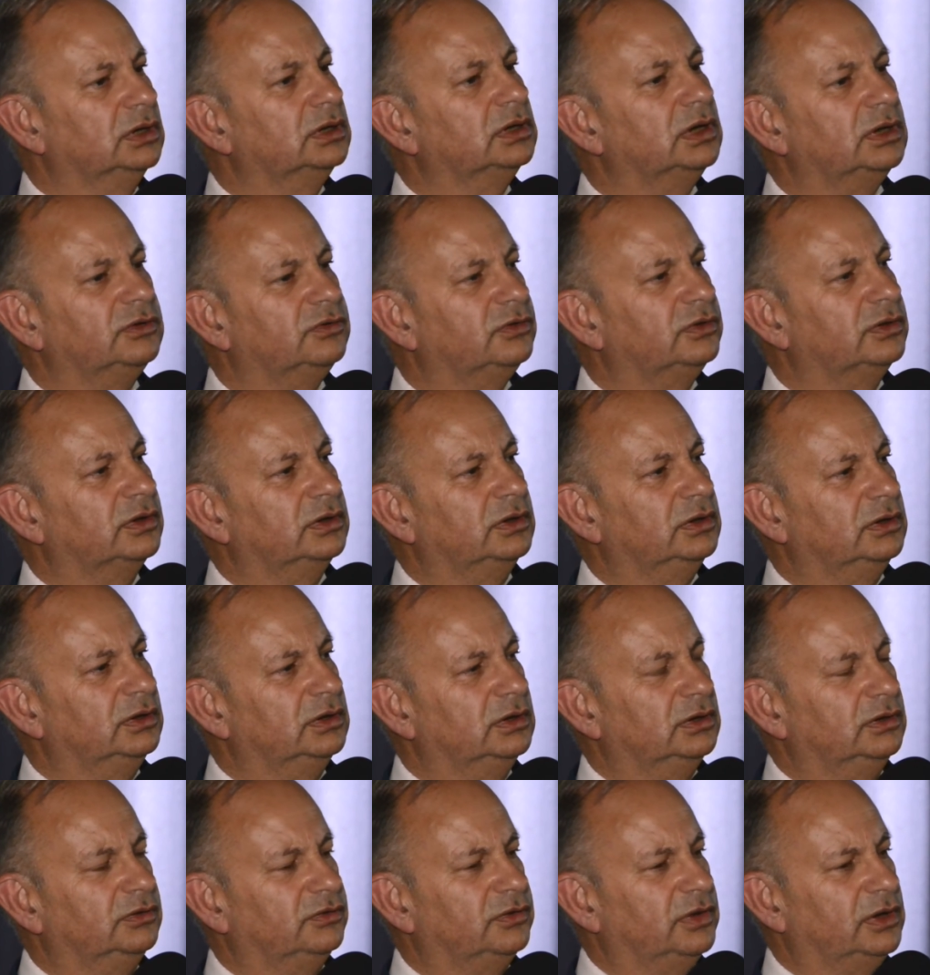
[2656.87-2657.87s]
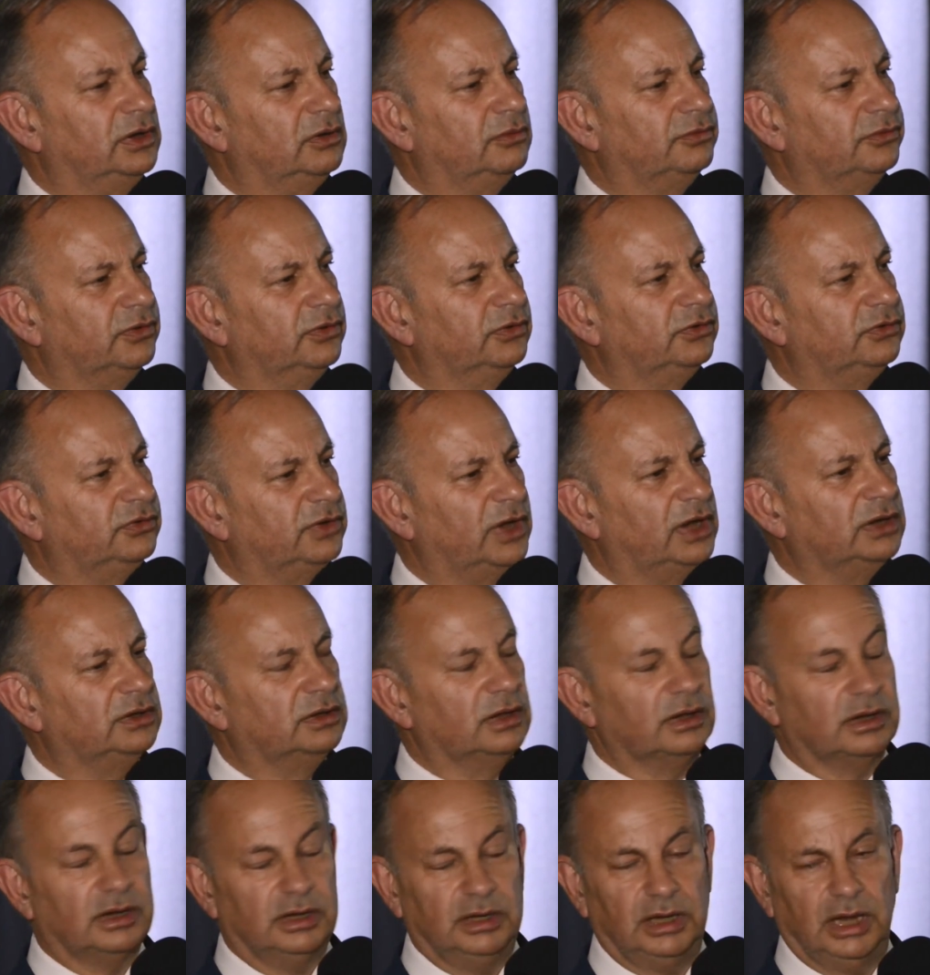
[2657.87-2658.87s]
as, the, as they often said,
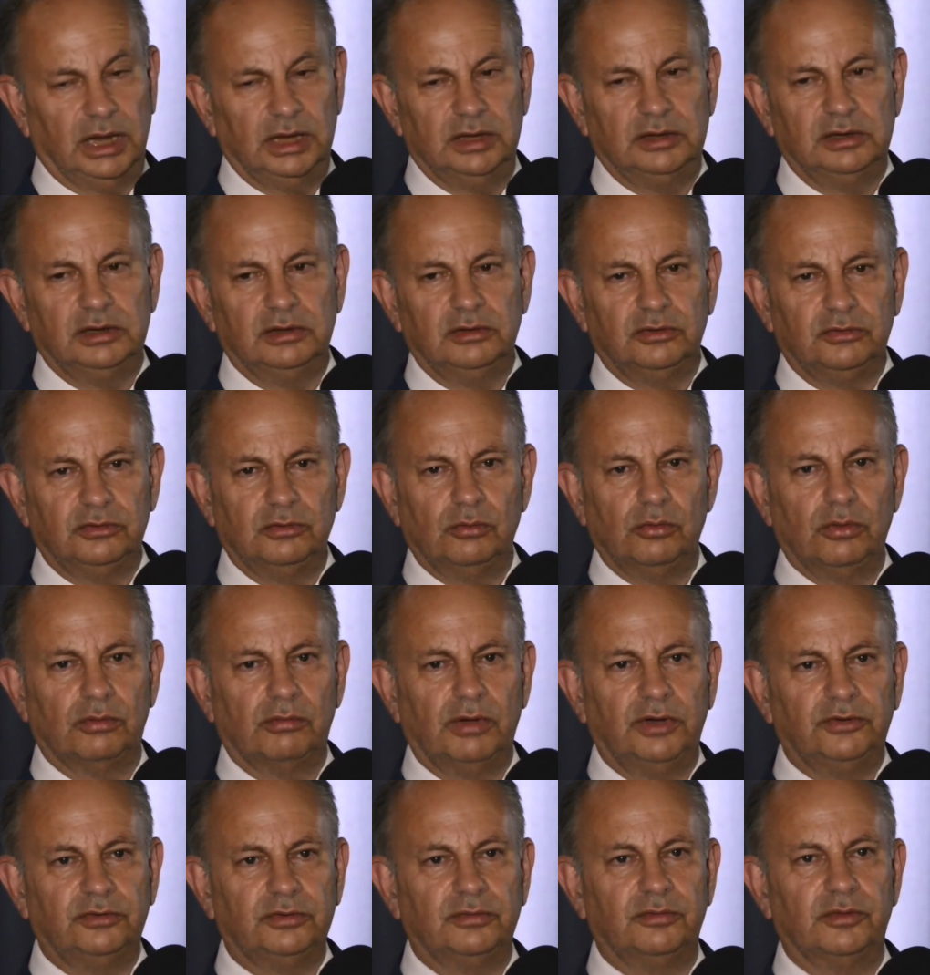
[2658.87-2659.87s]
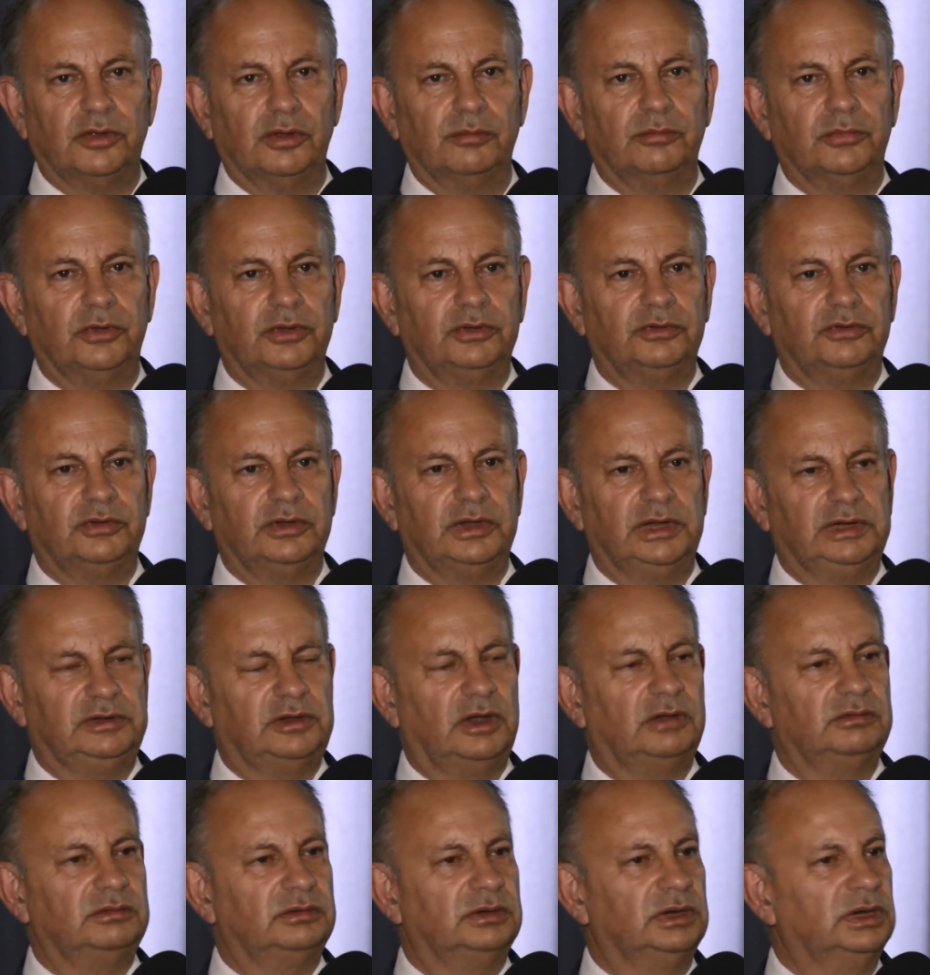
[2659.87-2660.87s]
the Canadians and all the rest of them, they
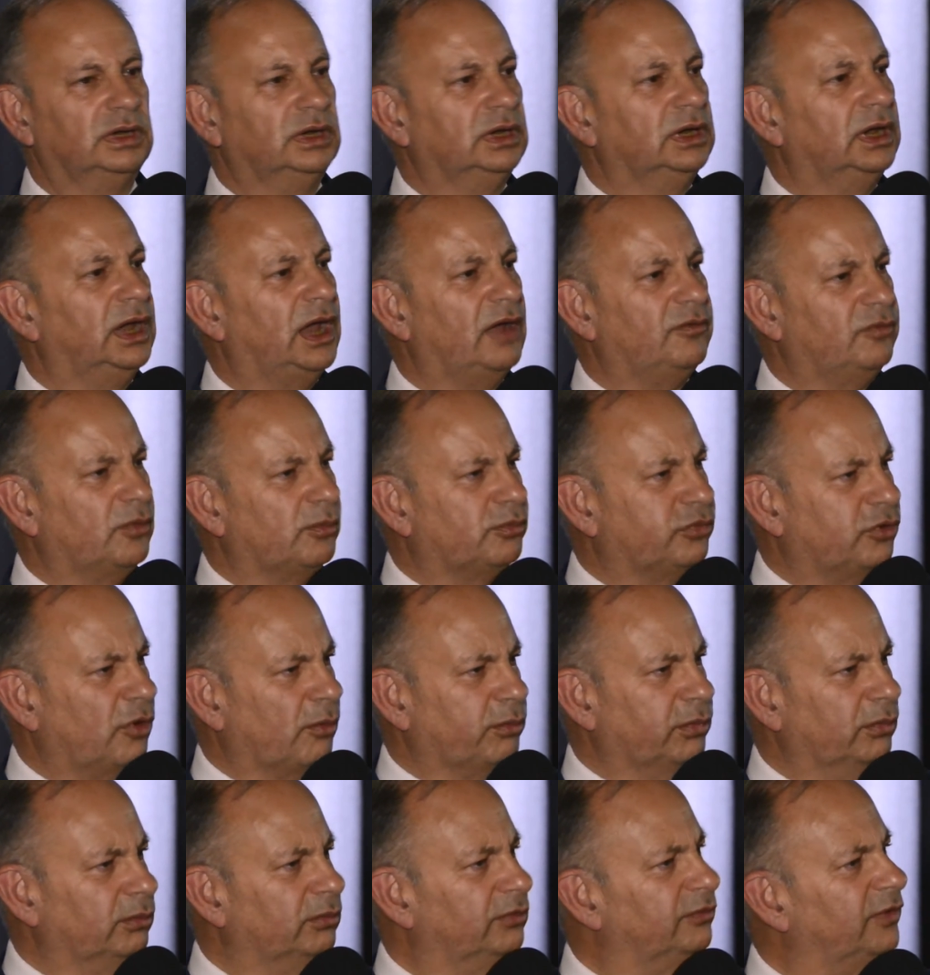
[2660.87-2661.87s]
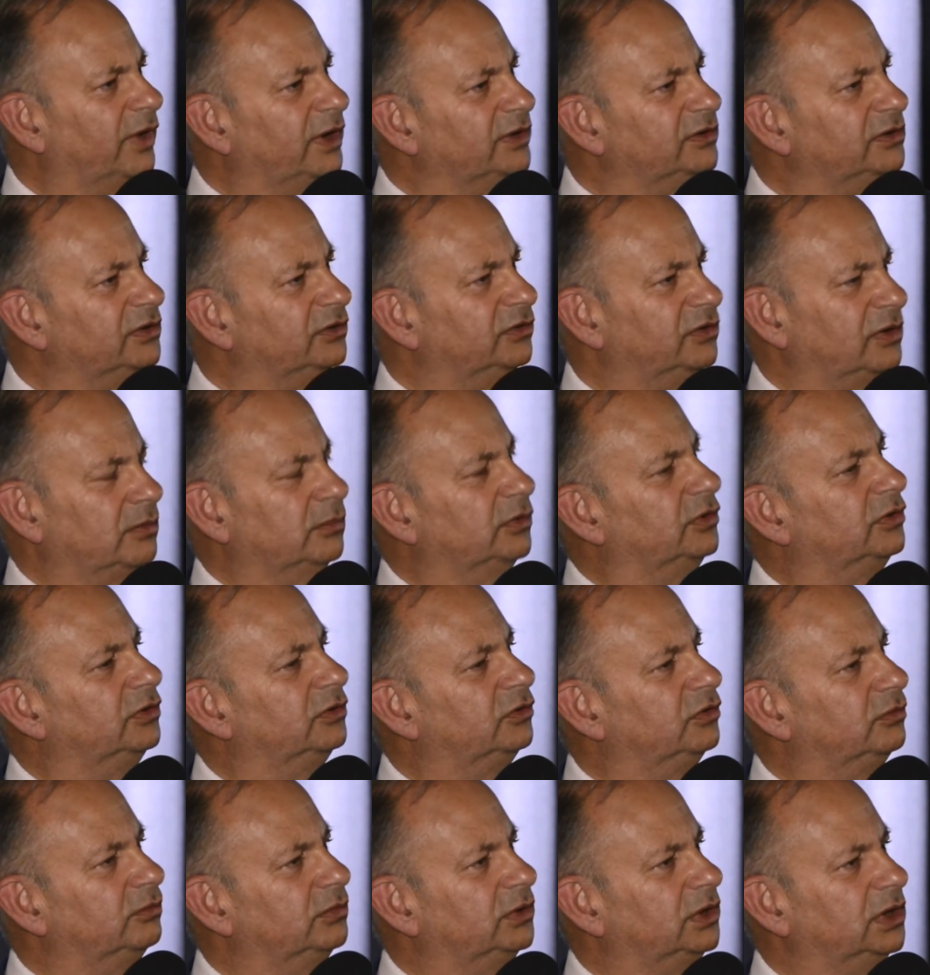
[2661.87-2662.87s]
don't have a problem with
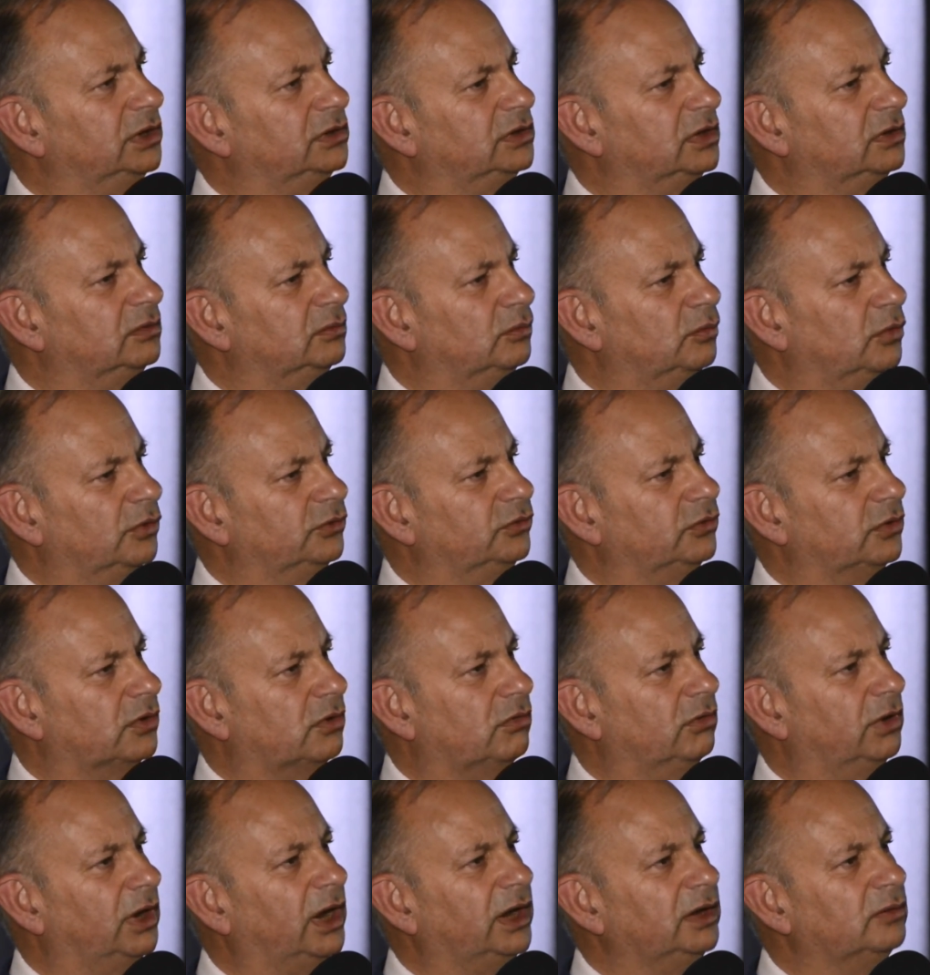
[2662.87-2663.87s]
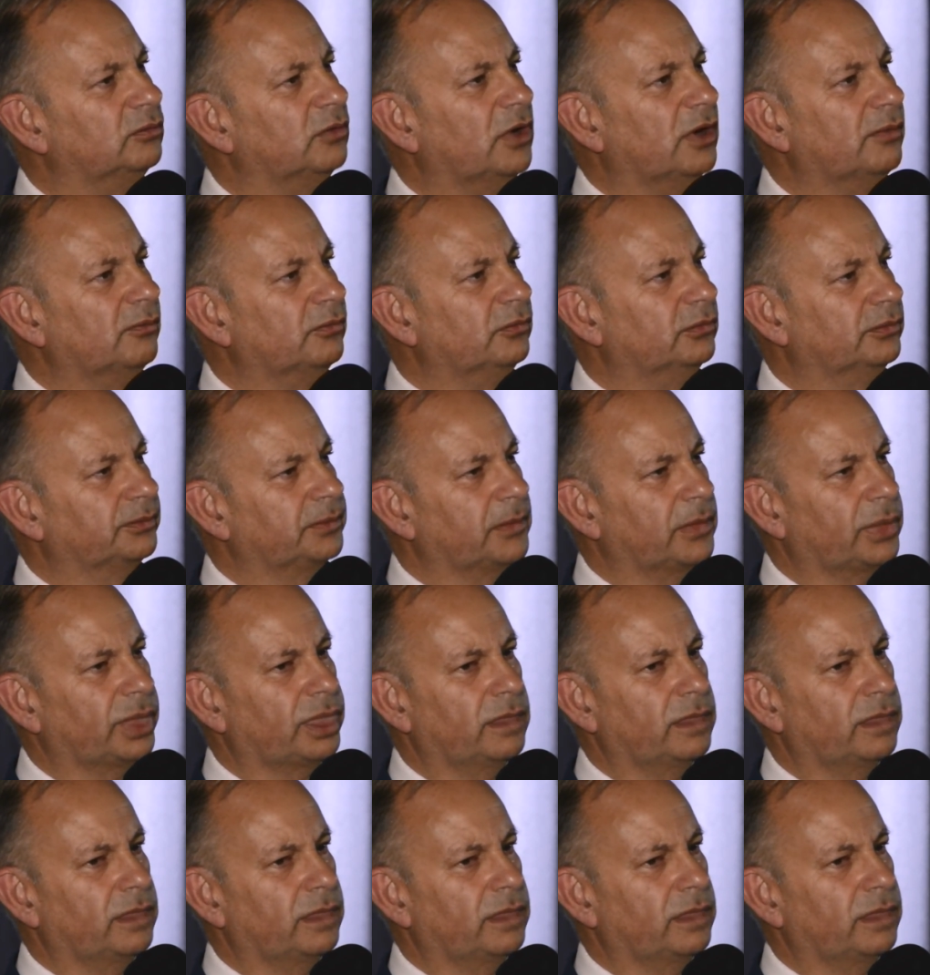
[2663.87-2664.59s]
anti-Semitism and they didn't want to create one